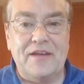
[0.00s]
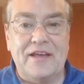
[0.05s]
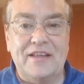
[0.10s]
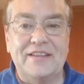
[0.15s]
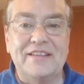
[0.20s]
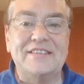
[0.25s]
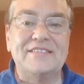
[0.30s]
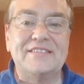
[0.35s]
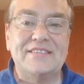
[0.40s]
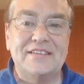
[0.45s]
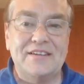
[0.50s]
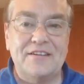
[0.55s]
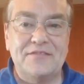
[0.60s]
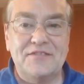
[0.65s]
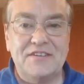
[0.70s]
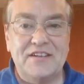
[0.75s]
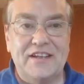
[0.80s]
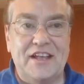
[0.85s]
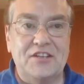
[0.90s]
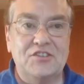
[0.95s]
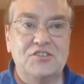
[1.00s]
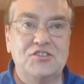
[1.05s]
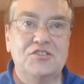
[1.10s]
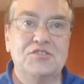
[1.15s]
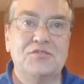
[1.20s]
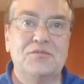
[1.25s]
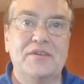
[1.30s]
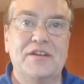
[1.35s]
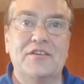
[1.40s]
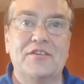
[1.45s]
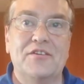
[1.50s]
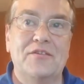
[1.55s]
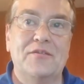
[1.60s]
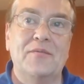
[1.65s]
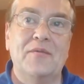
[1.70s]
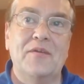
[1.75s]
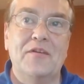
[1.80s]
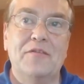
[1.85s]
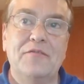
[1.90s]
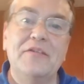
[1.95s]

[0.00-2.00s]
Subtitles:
at least enough to get you to where you're